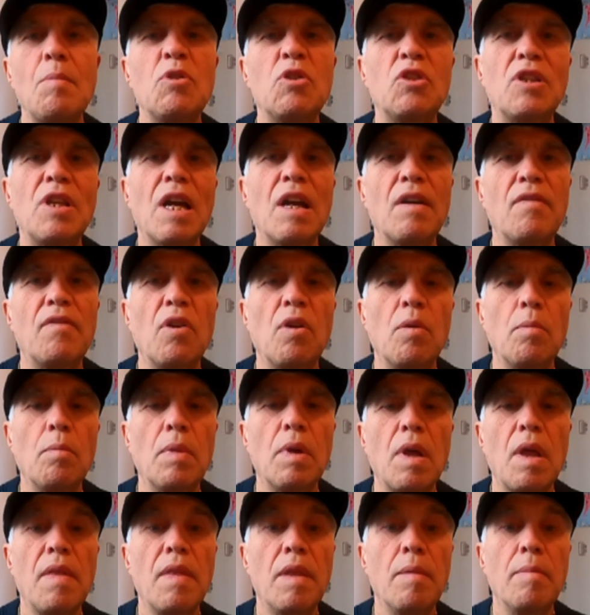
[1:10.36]
me start
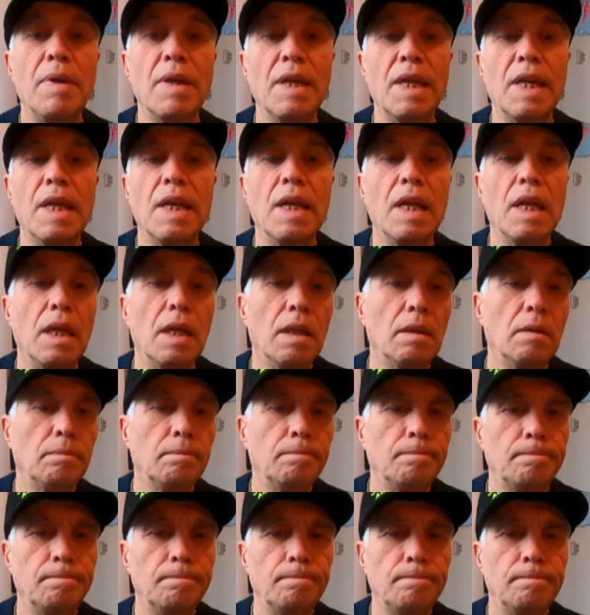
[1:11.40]
from the beginning.
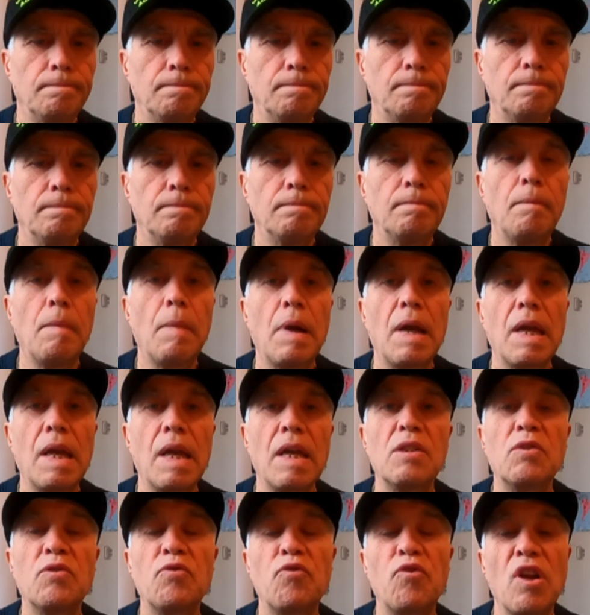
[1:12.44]
My
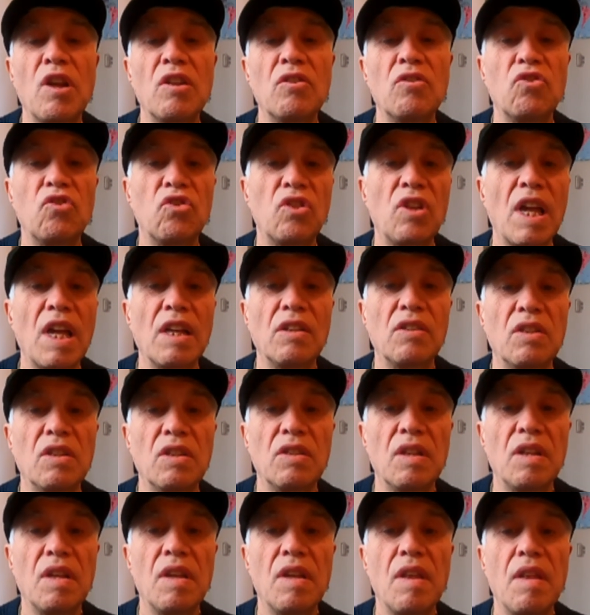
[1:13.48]
ex-friend
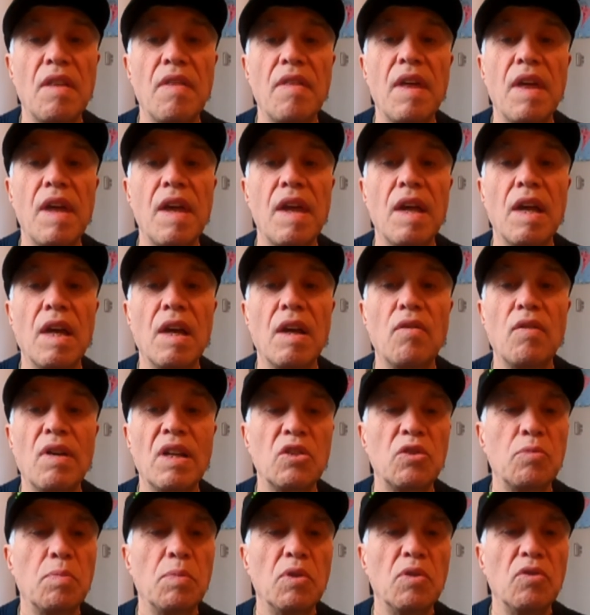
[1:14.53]
started their
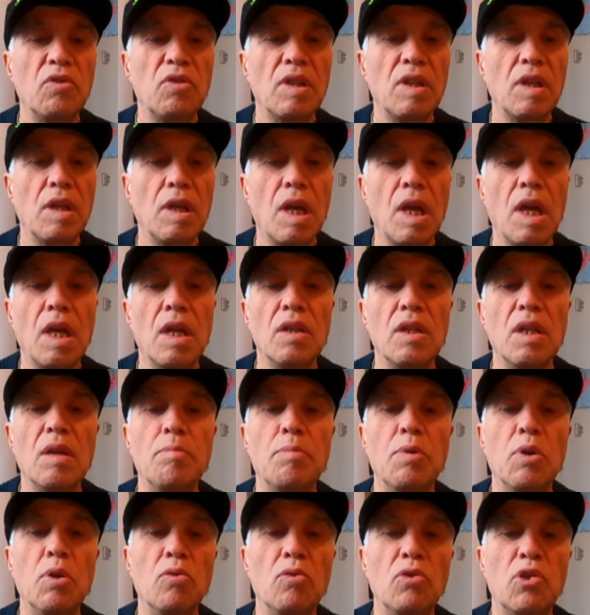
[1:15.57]
harassment and
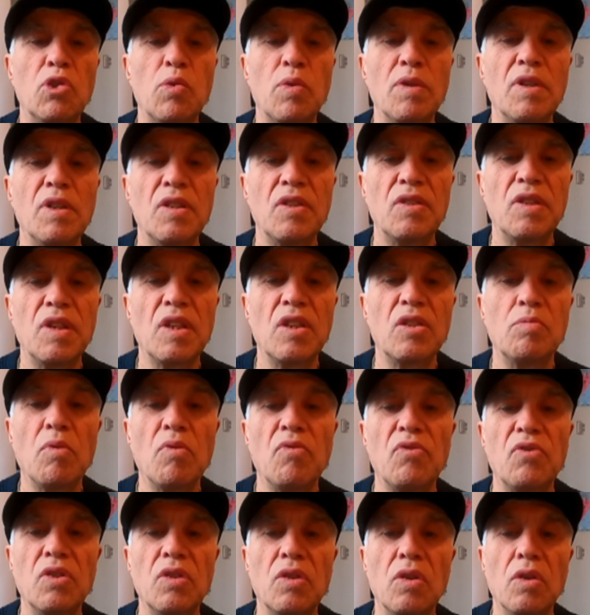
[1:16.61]
abuse 26
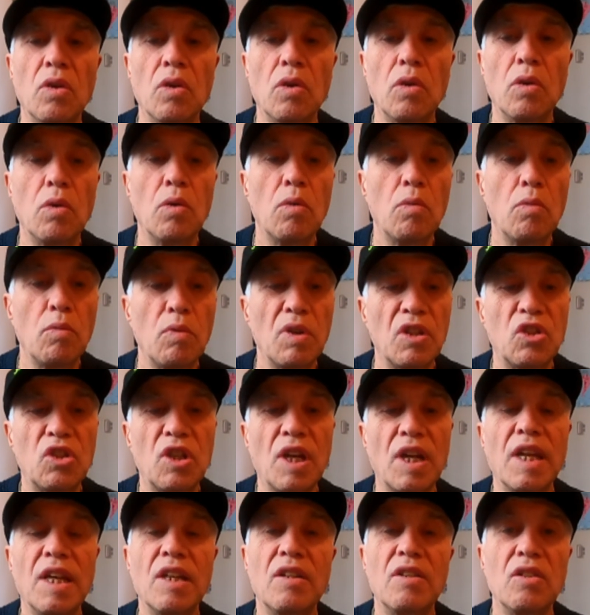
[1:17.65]
months ago, which
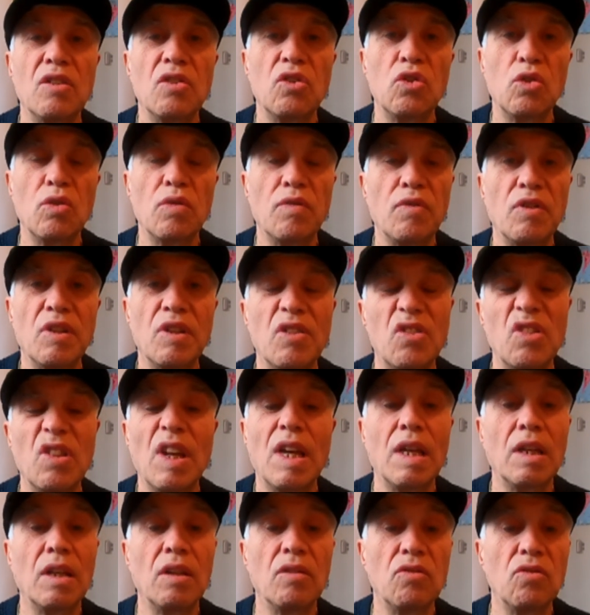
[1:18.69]
I had to suffer in
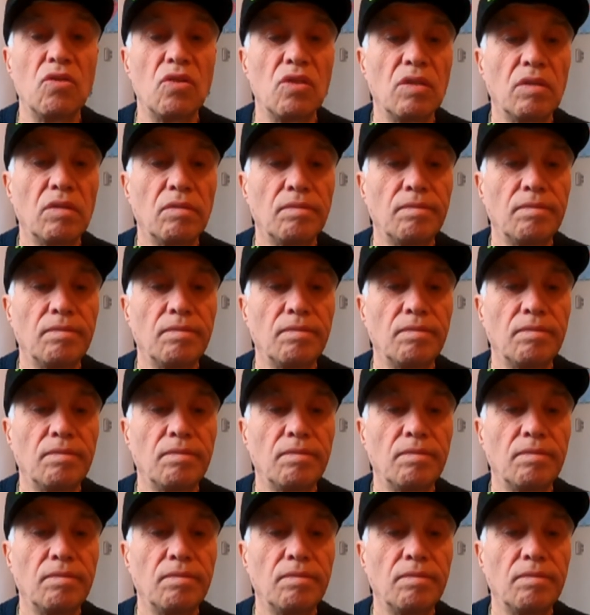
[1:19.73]
silence.